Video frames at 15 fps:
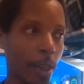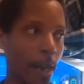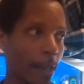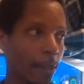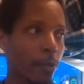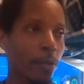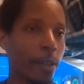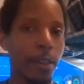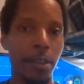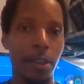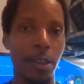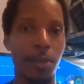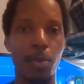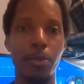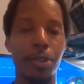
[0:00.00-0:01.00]
I thought he
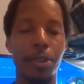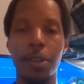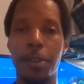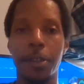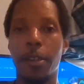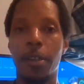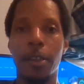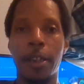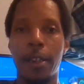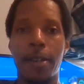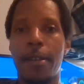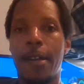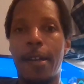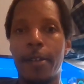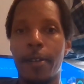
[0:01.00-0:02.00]
just was just gonna
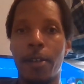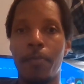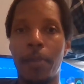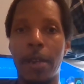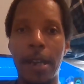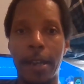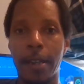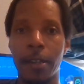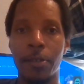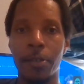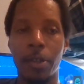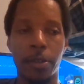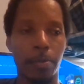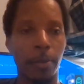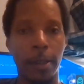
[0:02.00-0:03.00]
not come back and
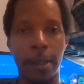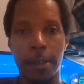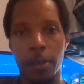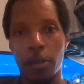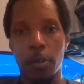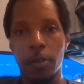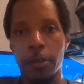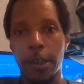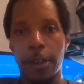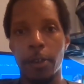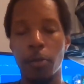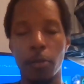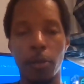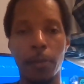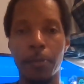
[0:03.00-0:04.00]
just be like, oh, okay,
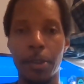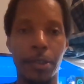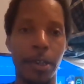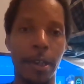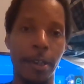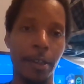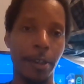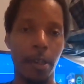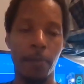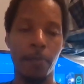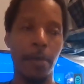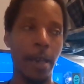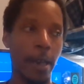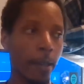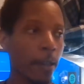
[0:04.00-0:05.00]
cool, I'm just not gonna come
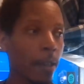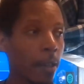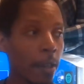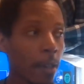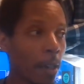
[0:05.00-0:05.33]
back.